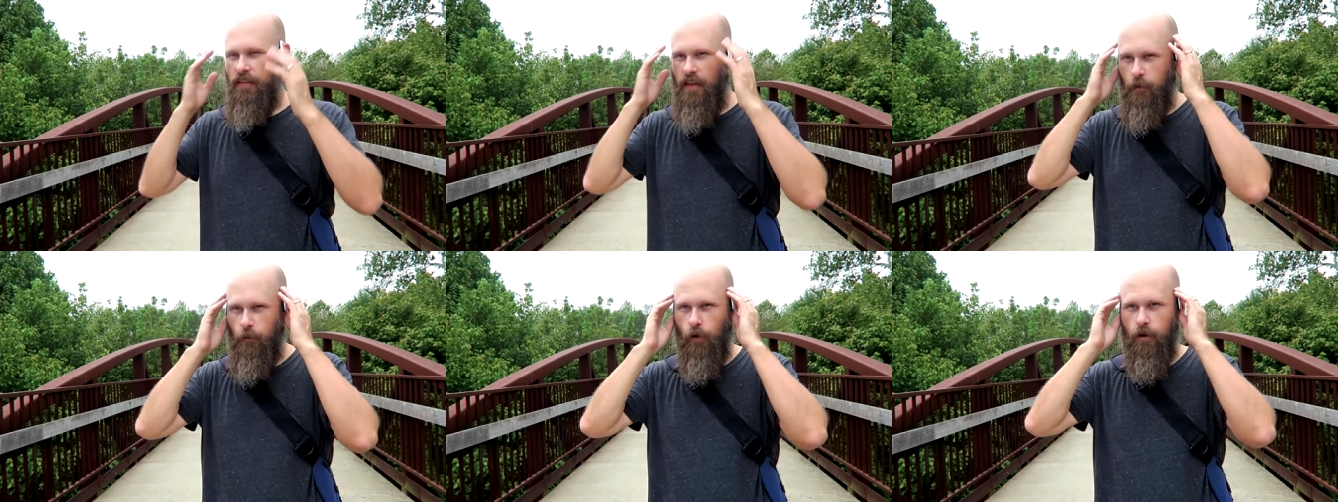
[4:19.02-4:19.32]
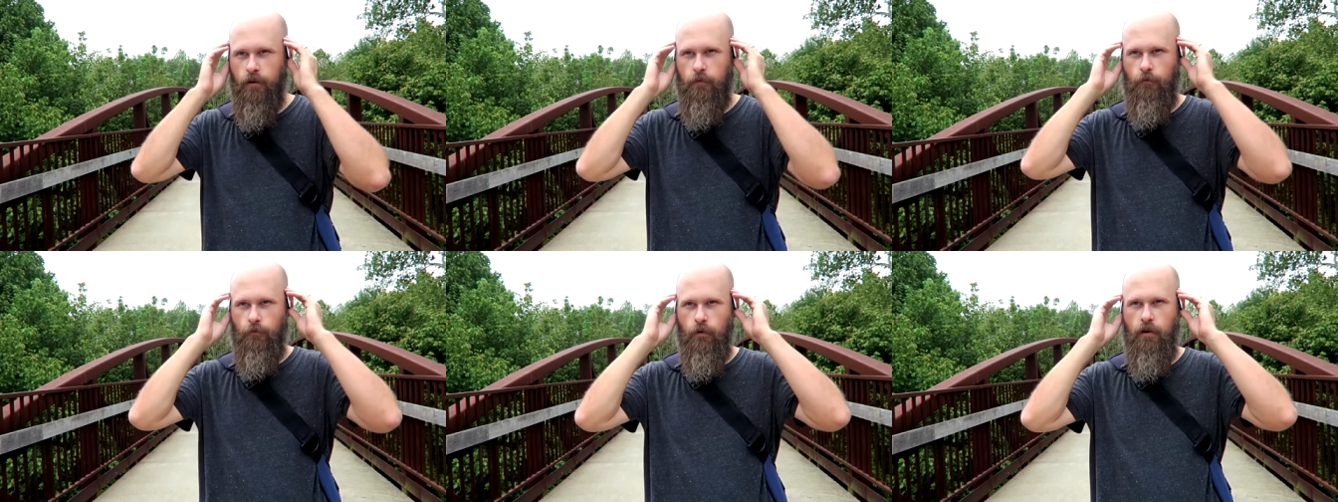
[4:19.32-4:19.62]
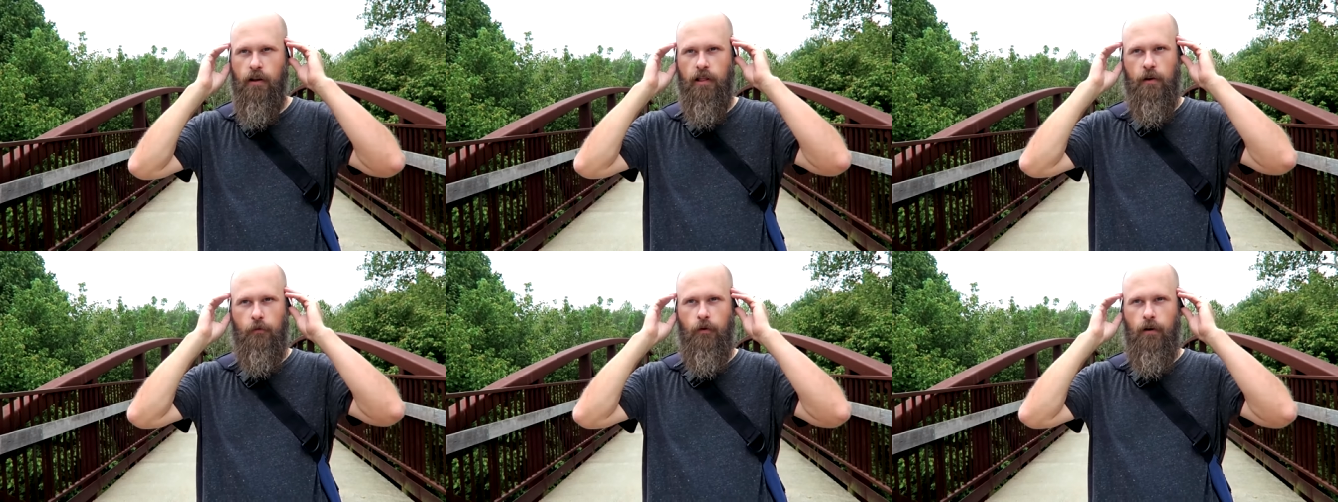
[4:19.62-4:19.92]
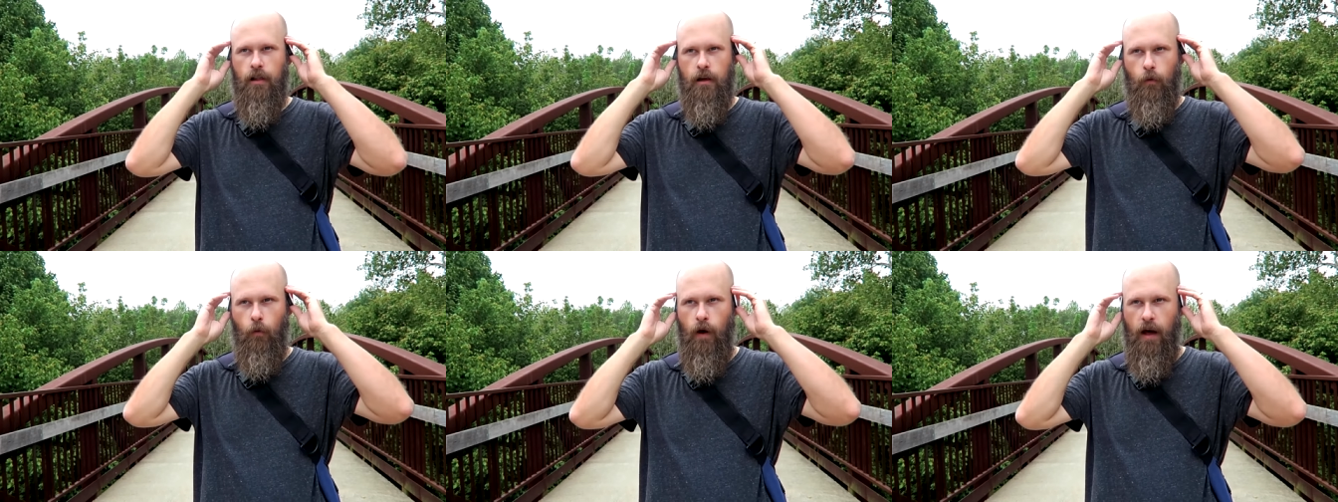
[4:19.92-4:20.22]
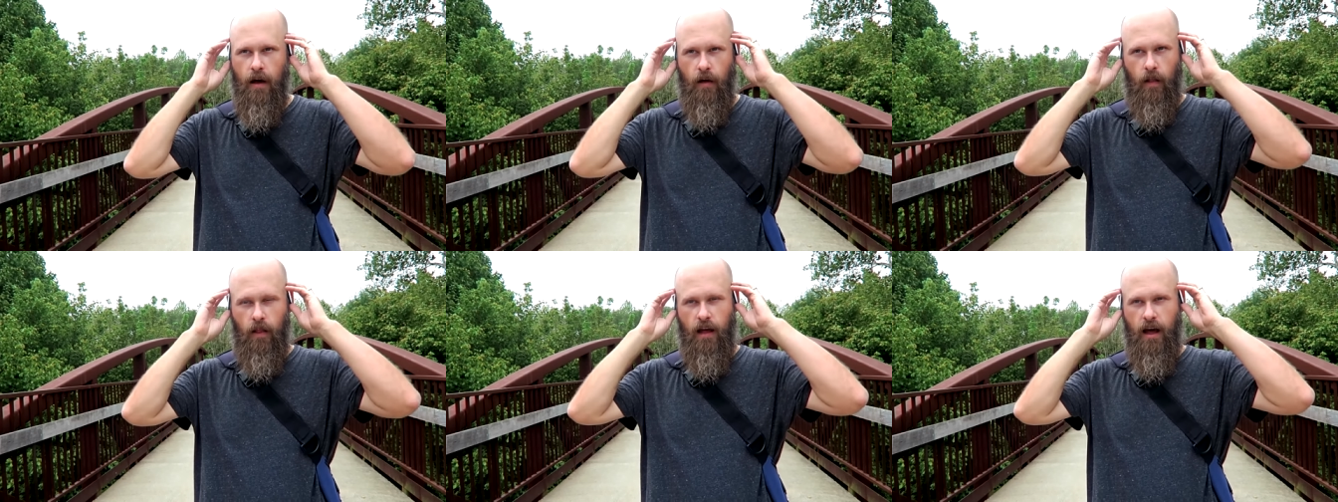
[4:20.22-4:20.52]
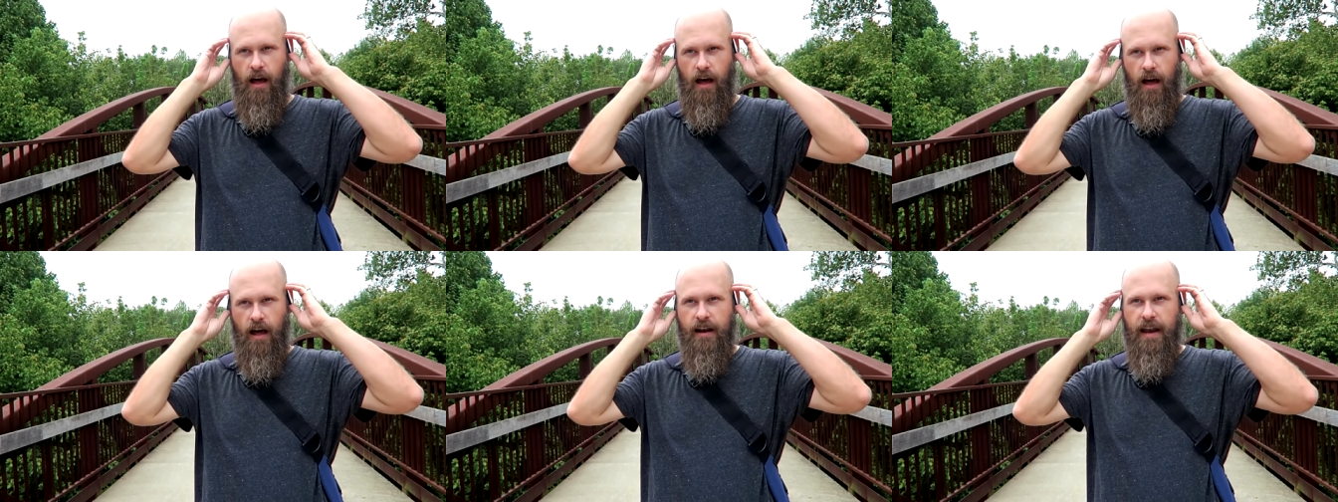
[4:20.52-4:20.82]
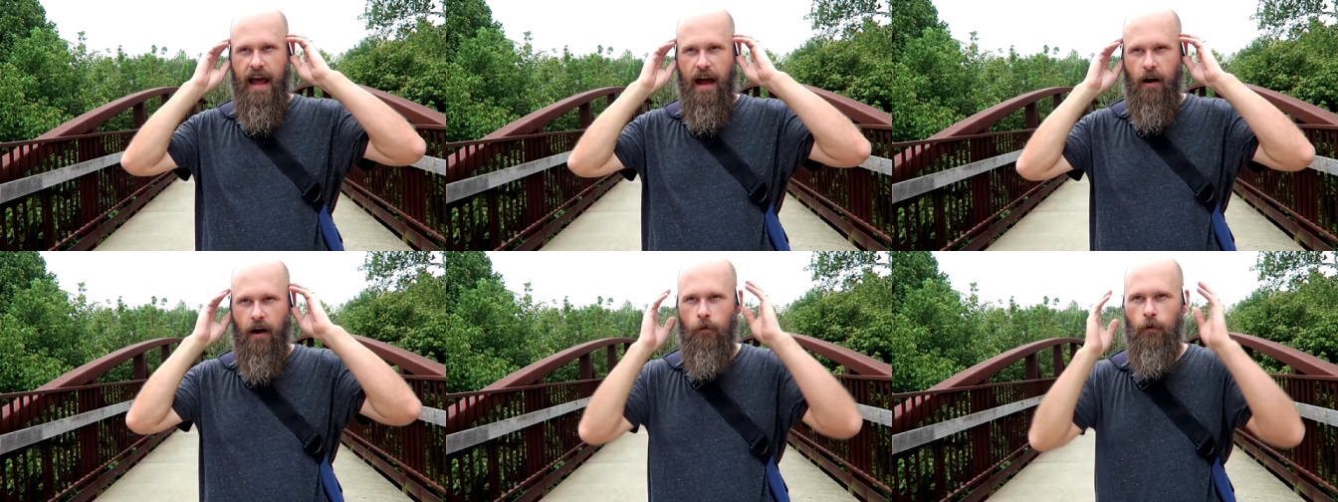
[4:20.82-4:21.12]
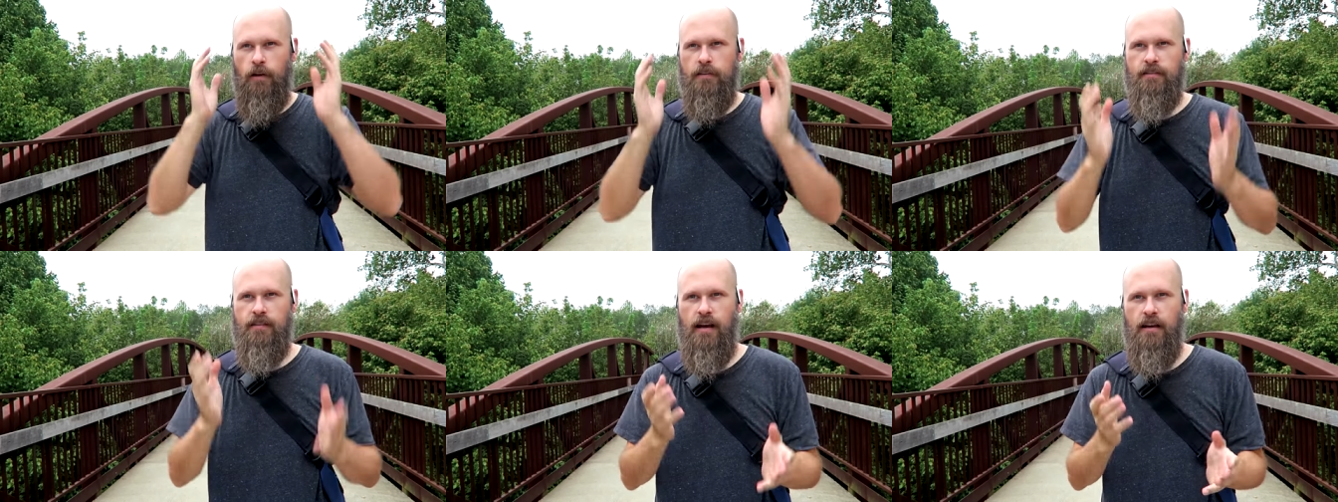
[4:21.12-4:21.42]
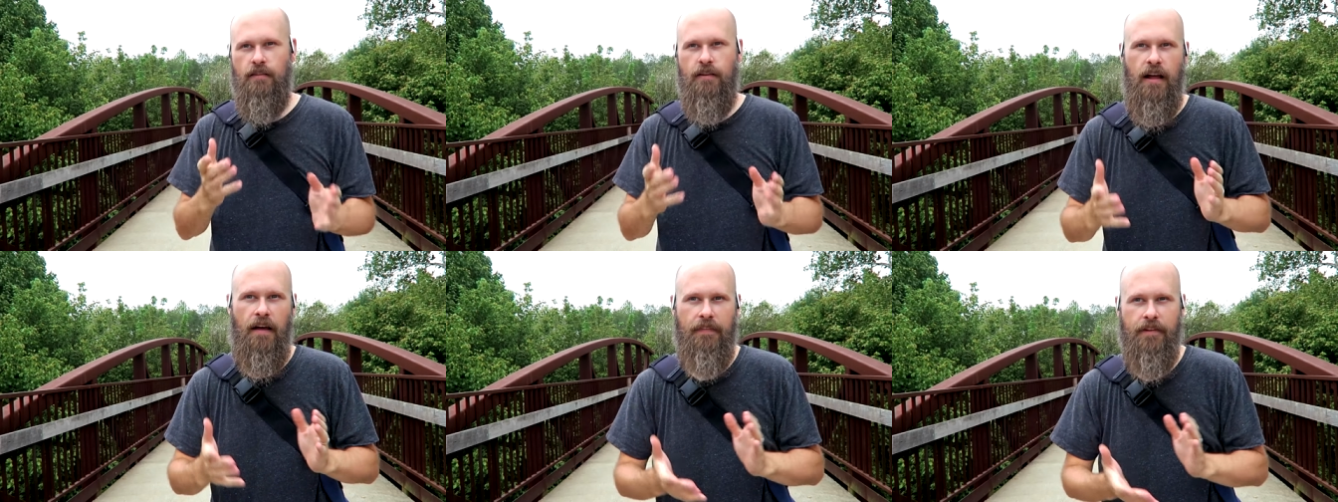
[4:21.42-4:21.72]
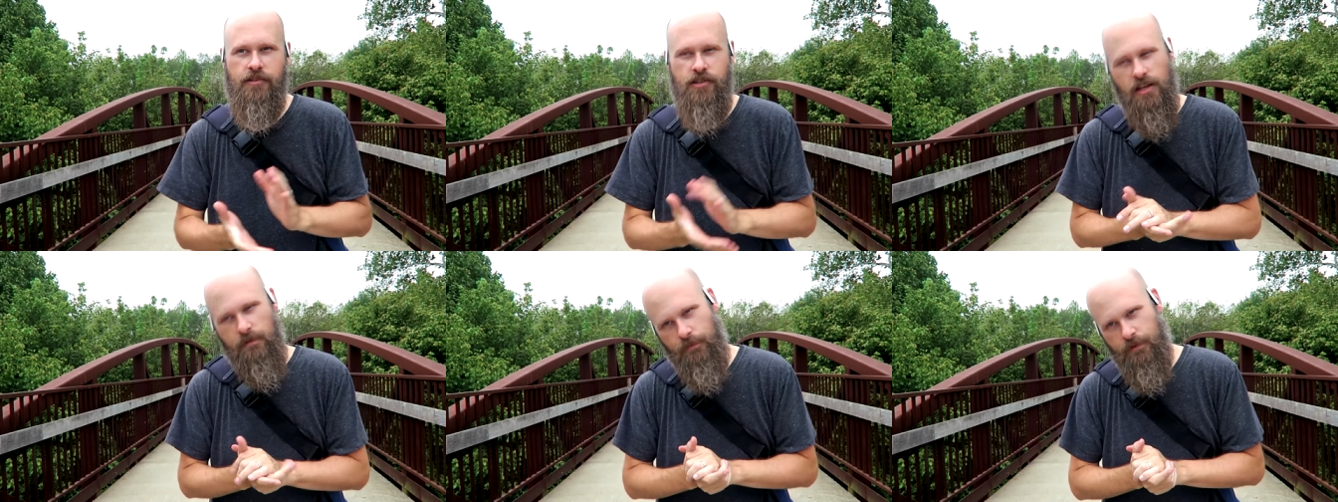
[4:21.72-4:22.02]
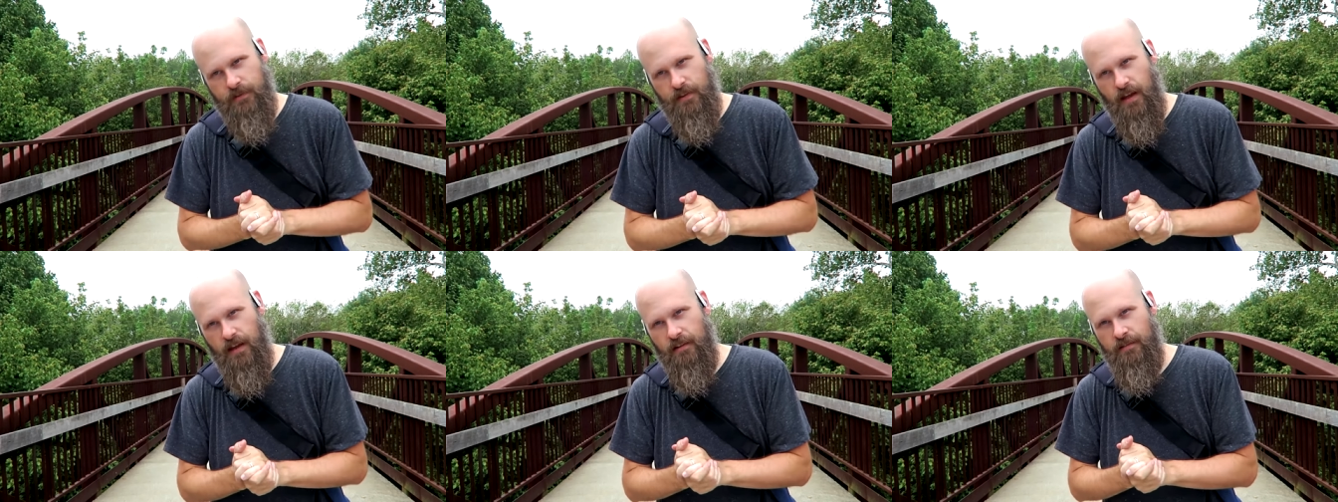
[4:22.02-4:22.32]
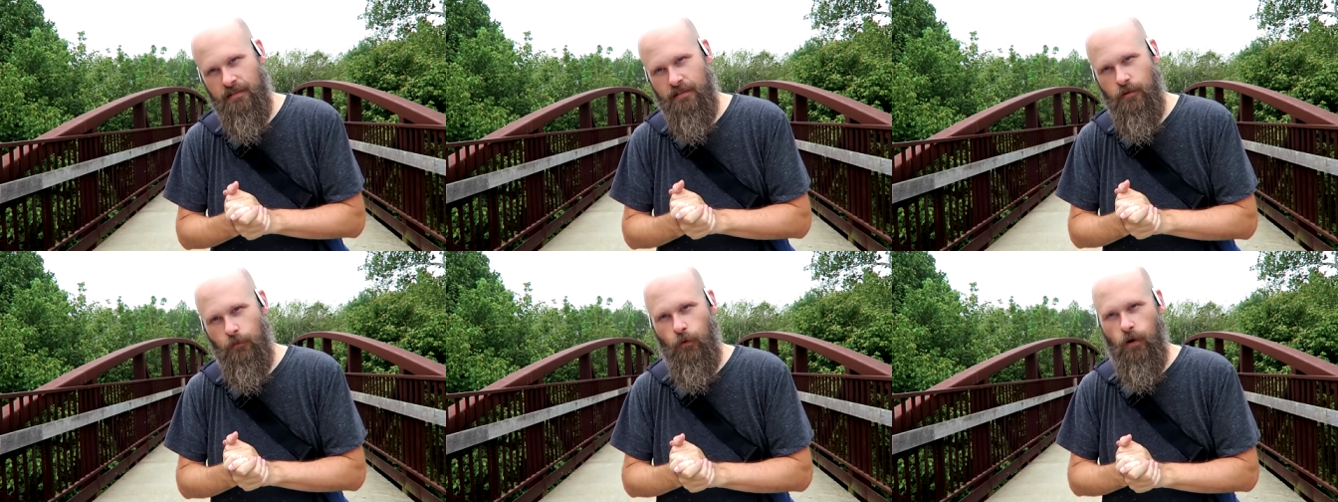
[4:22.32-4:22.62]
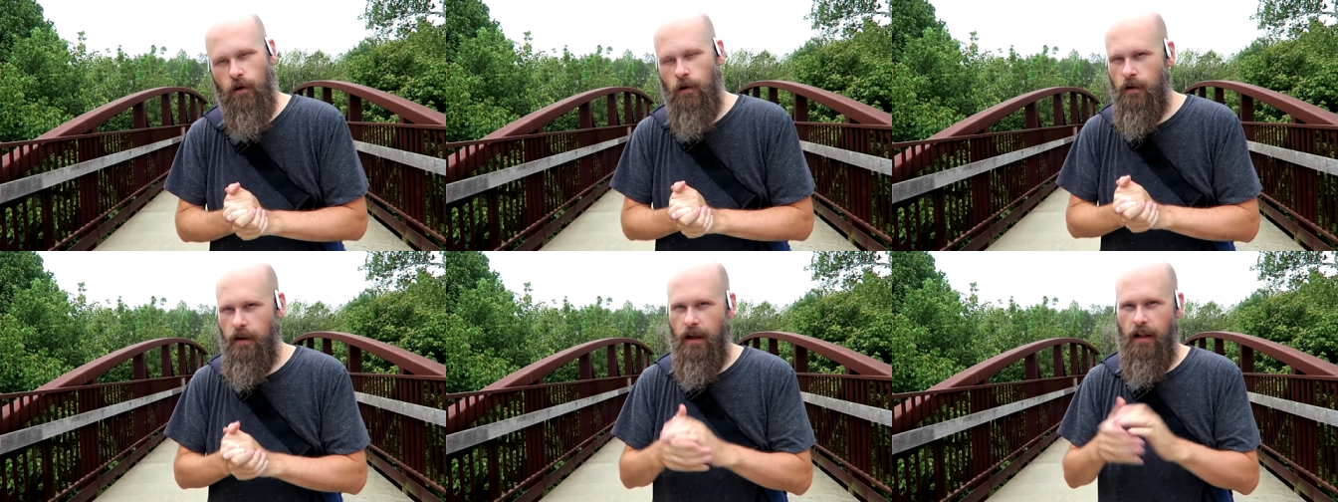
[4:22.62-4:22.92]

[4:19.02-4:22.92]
They work really, really well. Now, I will say they're not the cheapest things in the world.